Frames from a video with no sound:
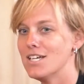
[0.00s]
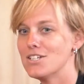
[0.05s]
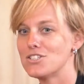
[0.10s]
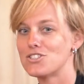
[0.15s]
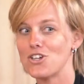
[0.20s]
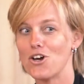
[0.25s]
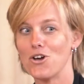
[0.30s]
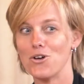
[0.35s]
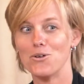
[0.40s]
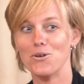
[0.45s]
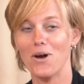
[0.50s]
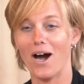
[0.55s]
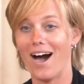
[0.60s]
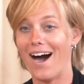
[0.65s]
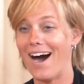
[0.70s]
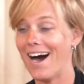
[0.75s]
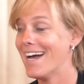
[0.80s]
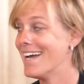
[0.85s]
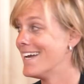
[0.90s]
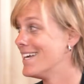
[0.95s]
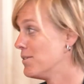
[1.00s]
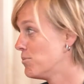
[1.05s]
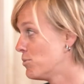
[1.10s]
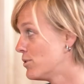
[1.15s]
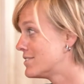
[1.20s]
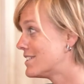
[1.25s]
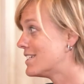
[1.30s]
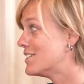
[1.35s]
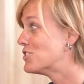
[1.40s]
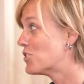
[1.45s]
So I
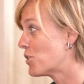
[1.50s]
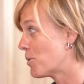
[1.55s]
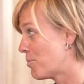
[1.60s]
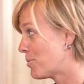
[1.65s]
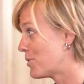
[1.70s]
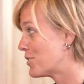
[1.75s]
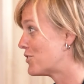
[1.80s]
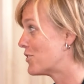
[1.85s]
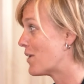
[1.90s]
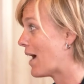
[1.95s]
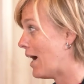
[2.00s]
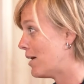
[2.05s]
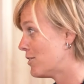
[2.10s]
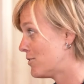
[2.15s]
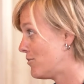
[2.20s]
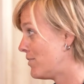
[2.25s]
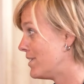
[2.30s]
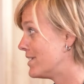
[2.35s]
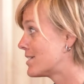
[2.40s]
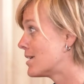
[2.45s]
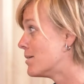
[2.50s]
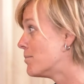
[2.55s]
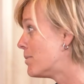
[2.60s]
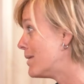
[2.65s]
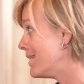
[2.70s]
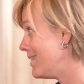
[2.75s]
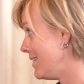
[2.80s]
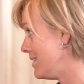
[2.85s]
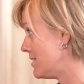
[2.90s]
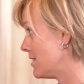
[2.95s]
would interpret your outfit
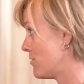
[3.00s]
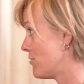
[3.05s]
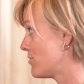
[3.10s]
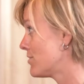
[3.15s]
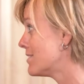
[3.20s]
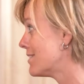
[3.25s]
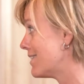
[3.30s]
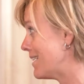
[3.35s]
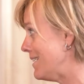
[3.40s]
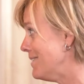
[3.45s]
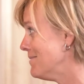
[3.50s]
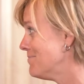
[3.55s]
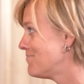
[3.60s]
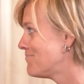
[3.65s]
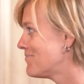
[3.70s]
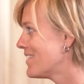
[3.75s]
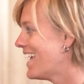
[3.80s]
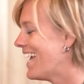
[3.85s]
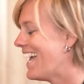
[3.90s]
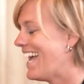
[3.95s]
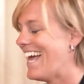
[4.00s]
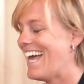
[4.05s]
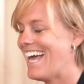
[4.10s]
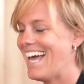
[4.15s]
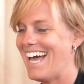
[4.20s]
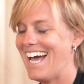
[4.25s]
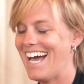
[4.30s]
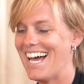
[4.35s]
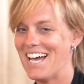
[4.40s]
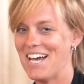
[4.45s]
completely differently.
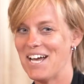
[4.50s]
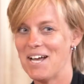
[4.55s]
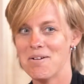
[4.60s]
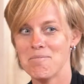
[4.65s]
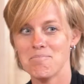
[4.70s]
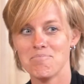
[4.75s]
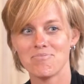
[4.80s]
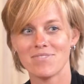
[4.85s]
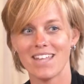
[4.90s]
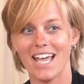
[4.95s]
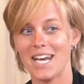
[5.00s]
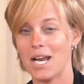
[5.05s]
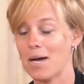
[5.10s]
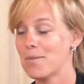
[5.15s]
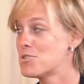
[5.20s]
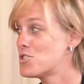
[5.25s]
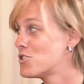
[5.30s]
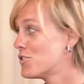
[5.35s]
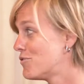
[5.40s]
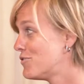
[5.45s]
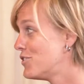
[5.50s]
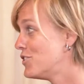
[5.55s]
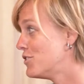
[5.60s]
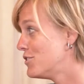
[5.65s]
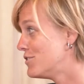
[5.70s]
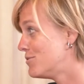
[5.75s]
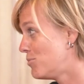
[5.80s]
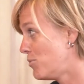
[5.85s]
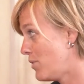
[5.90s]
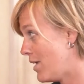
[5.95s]
And I'm sure if
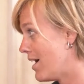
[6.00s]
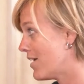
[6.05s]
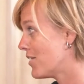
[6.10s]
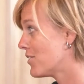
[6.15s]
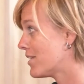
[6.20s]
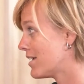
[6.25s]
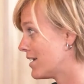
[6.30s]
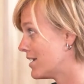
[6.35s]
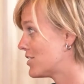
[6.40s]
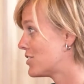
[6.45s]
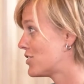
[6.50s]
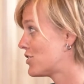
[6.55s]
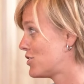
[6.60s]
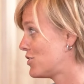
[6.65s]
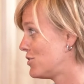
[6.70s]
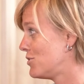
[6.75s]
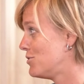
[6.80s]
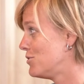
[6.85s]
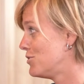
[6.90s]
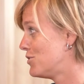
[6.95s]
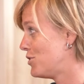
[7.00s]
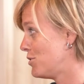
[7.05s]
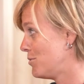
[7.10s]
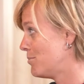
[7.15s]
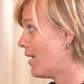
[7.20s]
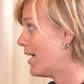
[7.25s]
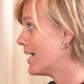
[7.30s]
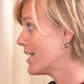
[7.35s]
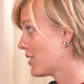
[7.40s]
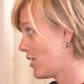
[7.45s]
you'd wear this to
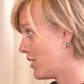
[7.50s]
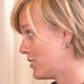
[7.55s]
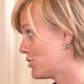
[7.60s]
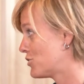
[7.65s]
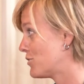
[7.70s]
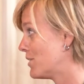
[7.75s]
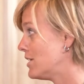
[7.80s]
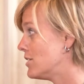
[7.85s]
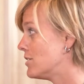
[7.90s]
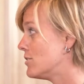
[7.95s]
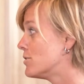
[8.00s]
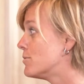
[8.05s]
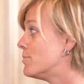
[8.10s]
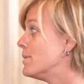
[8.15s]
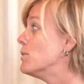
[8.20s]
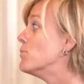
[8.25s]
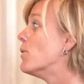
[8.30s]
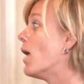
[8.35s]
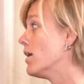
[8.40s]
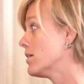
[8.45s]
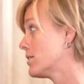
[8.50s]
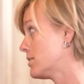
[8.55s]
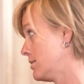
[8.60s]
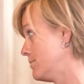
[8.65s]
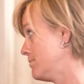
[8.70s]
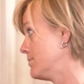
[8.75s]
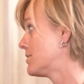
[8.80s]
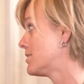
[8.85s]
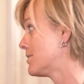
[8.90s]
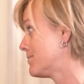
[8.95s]
my country, you'd be
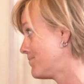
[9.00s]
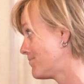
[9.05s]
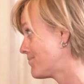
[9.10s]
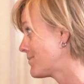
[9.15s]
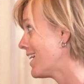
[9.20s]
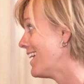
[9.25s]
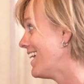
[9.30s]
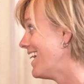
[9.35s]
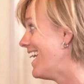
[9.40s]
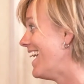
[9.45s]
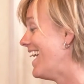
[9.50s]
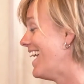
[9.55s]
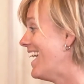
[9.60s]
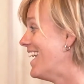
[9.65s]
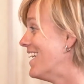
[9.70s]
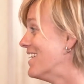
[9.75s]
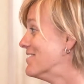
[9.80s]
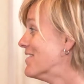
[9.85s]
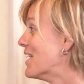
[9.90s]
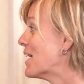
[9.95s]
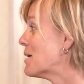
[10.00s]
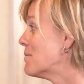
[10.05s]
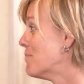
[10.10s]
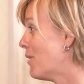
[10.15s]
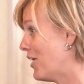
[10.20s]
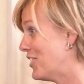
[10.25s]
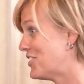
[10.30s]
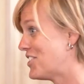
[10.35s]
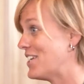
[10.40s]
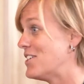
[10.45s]
welcomed. Very
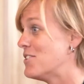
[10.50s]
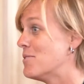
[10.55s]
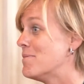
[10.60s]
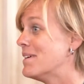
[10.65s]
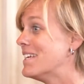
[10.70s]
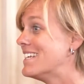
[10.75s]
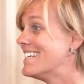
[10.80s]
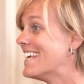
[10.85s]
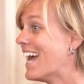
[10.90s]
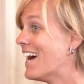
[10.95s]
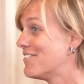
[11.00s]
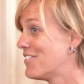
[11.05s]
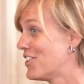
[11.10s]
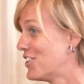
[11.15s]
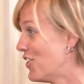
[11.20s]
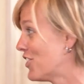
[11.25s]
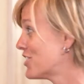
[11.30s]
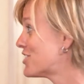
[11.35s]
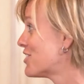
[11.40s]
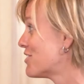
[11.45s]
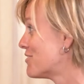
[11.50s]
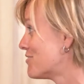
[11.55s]
much, and you immediately have a lot of